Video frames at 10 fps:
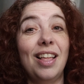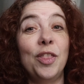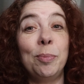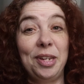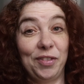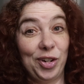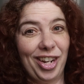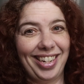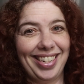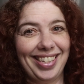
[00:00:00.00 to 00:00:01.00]
the Beaver
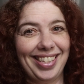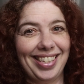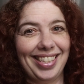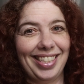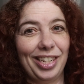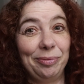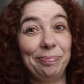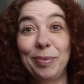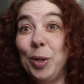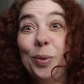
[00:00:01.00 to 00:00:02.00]
Nuggets.
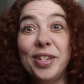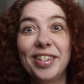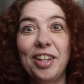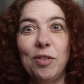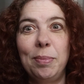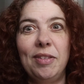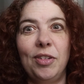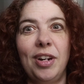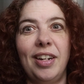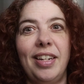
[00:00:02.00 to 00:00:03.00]
Who doesn't love a
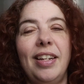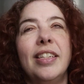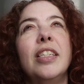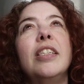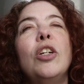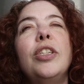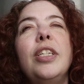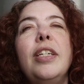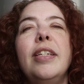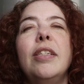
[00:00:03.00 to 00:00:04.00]
Beaver Nugget? It's
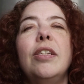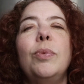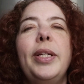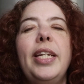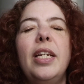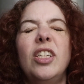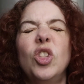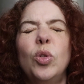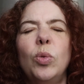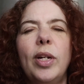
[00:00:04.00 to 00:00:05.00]
salty, it's sweet,
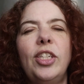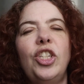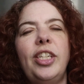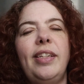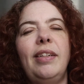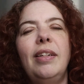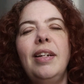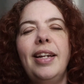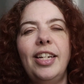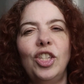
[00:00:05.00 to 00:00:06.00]
it's crunchy,
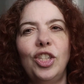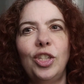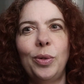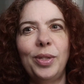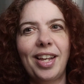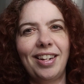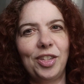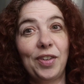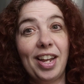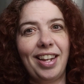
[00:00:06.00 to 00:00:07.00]
it's so
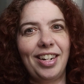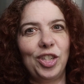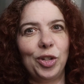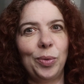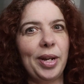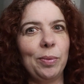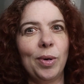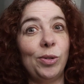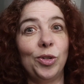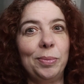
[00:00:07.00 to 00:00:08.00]
satisfying, and it's a great
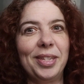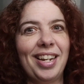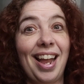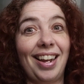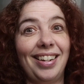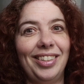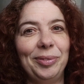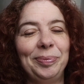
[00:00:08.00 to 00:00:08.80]
road trip snack.